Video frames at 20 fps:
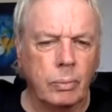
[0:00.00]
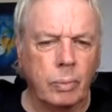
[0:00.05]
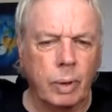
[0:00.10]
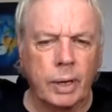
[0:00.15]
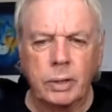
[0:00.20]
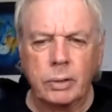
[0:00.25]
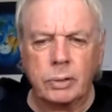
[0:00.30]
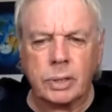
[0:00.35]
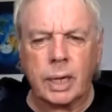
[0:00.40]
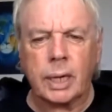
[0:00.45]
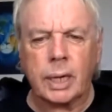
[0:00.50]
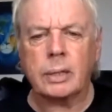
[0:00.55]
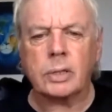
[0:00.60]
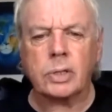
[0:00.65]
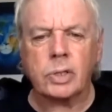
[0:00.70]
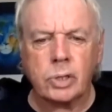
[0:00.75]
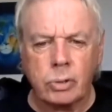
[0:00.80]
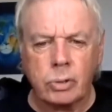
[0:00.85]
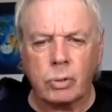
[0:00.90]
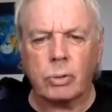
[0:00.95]
when you take the
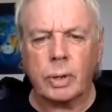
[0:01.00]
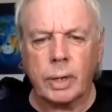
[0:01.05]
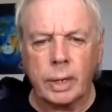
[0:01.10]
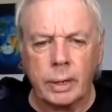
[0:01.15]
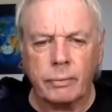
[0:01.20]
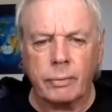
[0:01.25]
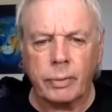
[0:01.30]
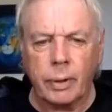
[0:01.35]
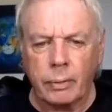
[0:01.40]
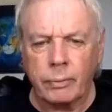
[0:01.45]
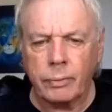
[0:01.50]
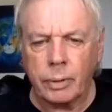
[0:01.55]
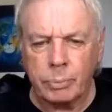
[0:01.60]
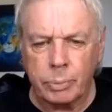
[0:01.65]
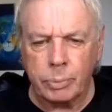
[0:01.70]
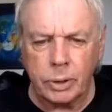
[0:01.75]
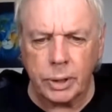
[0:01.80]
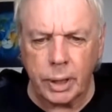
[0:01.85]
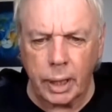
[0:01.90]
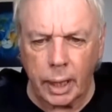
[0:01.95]
story of, of the
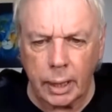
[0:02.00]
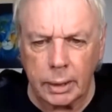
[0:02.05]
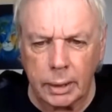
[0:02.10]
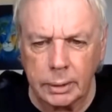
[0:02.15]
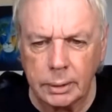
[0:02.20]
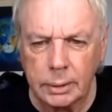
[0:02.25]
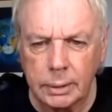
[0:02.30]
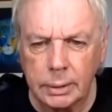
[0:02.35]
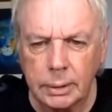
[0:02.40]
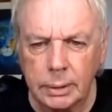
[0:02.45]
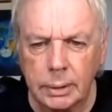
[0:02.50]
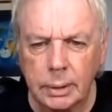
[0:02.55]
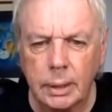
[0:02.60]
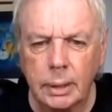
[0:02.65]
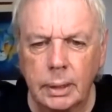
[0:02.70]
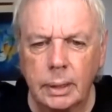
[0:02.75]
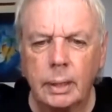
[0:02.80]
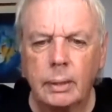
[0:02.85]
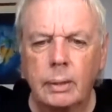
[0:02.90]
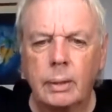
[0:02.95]
Buddha,
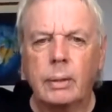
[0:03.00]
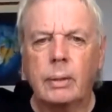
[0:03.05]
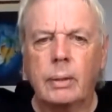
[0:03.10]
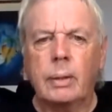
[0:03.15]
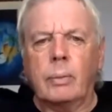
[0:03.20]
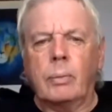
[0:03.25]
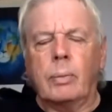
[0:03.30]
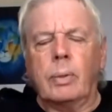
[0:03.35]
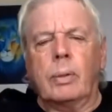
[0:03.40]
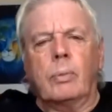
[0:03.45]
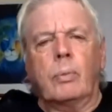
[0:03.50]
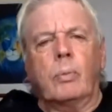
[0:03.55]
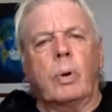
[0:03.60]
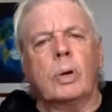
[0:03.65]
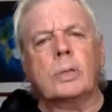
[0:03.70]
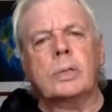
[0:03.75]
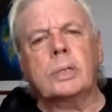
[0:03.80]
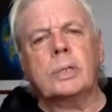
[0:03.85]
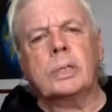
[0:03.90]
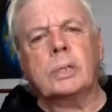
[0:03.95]
it, it
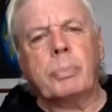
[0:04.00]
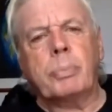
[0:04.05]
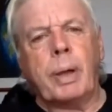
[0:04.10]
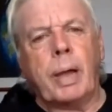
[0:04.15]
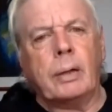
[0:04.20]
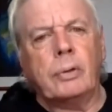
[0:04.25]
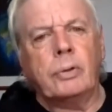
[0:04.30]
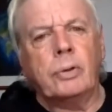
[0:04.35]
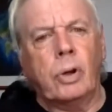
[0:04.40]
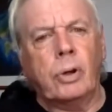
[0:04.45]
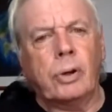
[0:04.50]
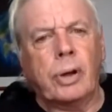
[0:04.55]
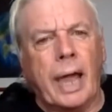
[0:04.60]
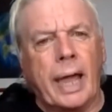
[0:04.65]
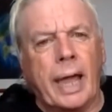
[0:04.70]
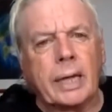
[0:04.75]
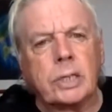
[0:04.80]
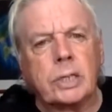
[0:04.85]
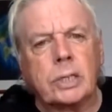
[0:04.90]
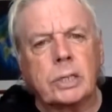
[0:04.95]
wasn't about
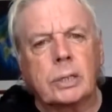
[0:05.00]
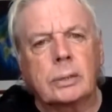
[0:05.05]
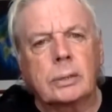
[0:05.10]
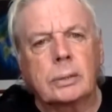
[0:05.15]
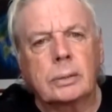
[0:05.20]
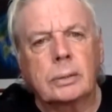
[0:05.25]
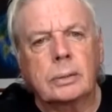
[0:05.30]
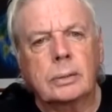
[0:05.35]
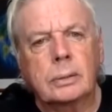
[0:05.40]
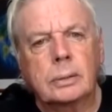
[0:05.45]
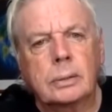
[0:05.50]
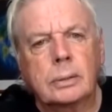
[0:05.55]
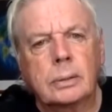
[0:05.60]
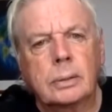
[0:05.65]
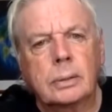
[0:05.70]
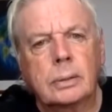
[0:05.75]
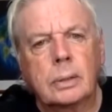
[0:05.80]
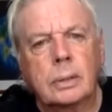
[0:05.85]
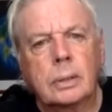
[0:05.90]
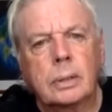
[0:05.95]
non-action.
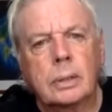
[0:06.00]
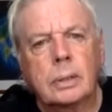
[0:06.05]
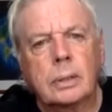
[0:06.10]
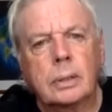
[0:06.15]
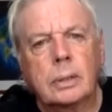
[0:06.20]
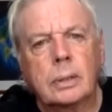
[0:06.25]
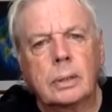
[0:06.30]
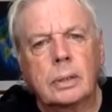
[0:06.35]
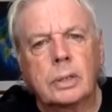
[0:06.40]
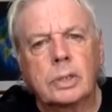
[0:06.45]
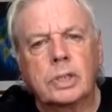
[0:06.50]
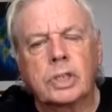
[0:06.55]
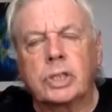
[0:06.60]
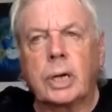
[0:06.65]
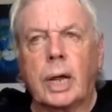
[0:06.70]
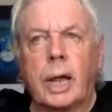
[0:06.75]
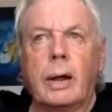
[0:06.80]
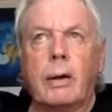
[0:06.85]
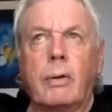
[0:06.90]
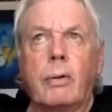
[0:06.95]

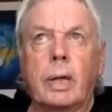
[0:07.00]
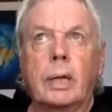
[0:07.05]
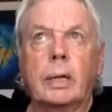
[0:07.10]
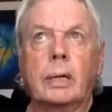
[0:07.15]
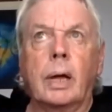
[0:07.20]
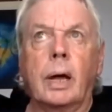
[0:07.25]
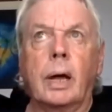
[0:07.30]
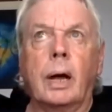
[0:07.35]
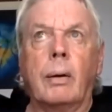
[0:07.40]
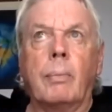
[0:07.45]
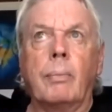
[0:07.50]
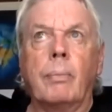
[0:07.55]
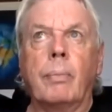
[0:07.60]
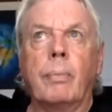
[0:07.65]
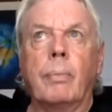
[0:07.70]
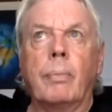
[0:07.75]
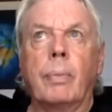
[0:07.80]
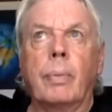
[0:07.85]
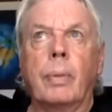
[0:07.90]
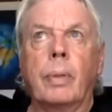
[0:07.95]
Sharing
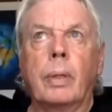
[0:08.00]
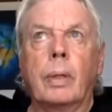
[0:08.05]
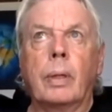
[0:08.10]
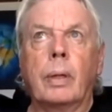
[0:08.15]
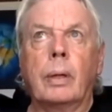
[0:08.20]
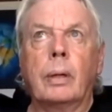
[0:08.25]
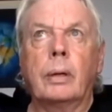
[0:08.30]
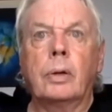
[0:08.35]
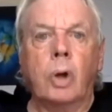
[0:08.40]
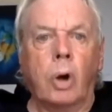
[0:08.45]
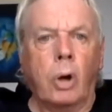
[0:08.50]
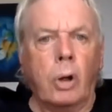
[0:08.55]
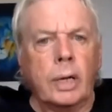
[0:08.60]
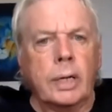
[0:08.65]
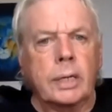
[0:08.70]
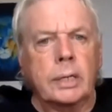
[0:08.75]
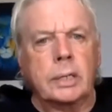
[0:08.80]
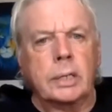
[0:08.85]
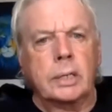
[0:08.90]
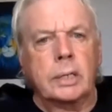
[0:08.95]
um,
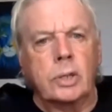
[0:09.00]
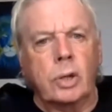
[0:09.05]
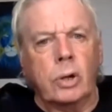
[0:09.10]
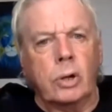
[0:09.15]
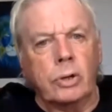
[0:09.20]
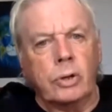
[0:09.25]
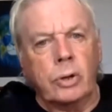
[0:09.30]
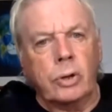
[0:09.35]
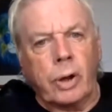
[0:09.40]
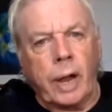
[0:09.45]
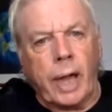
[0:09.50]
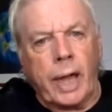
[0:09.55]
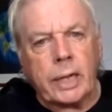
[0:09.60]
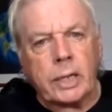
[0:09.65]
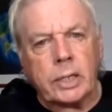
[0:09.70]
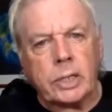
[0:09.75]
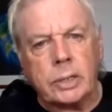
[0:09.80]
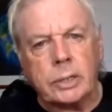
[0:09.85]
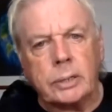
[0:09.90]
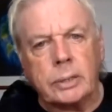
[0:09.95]
knowledge is not
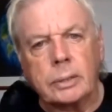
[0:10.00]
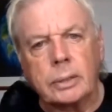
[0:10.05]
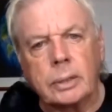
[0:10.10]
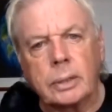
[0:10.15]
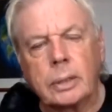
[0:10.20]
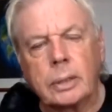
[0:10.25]
non-action.